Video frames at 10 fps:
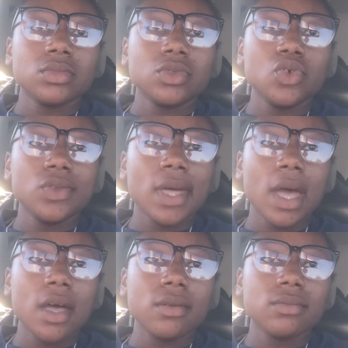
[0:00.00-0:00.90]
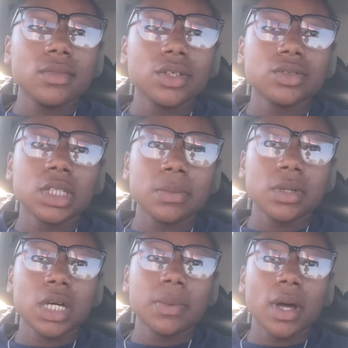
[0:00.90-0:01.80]
do that that will take
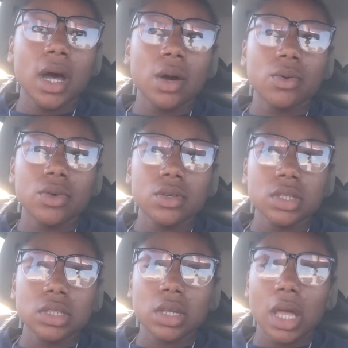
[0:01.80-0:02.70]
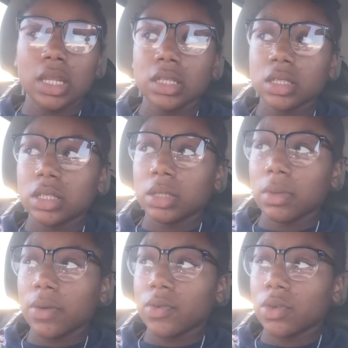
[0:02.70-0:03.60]
me a couple hours I need to clean
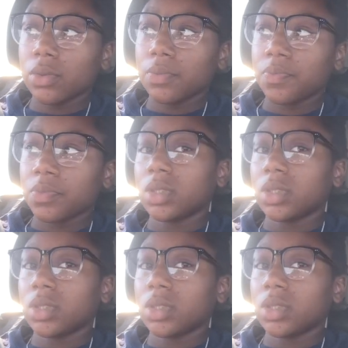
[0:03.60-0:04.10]
my room